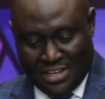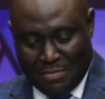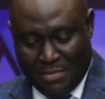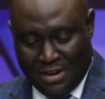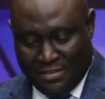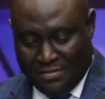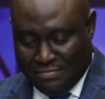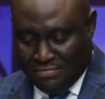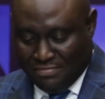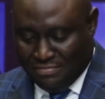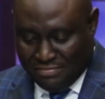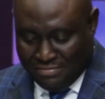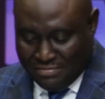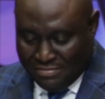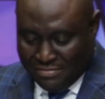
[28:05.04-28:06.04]
Amen.
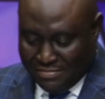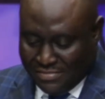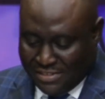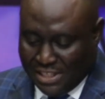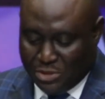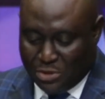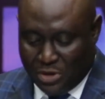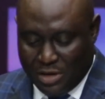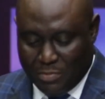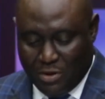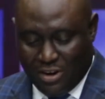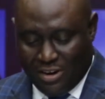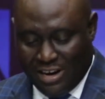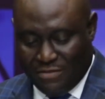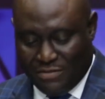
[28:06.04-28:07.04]
Say to your
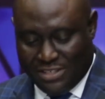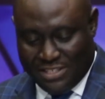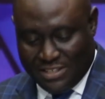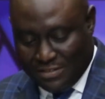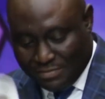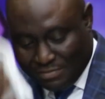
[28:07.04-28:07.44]
neighbor, gravity.